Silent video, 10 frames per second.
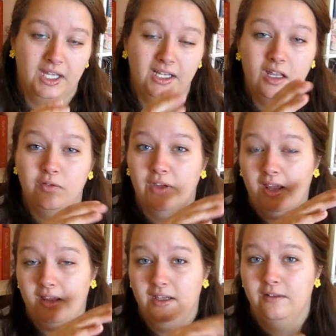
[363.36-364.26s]
It can,
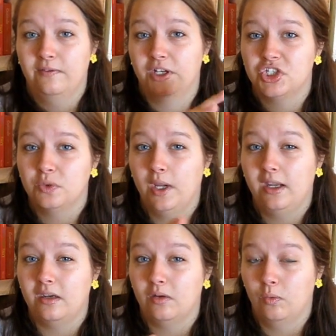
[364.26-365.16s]
it can
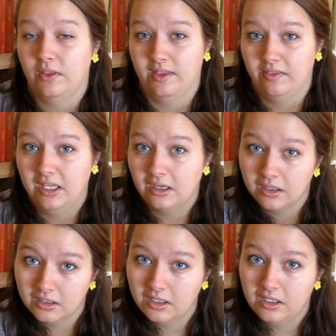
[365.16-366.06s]
fluctuate within there,